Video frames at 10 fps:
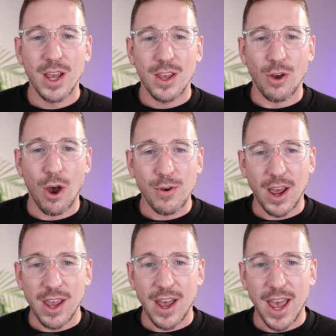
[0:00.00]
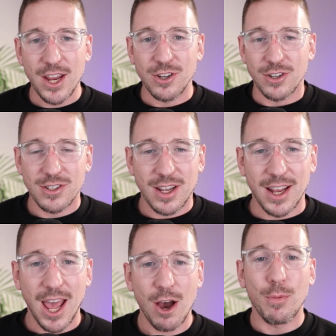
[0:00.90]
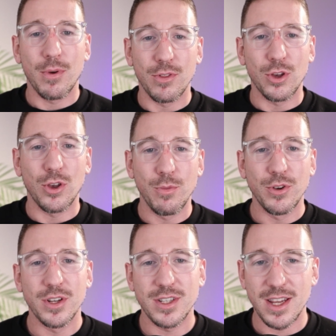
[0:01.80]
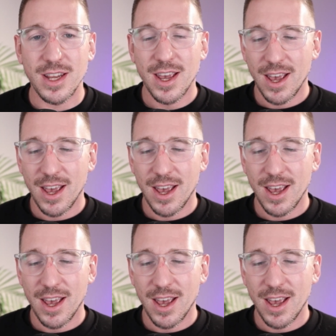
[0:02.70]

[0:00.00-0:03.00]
your own AI agents and help the community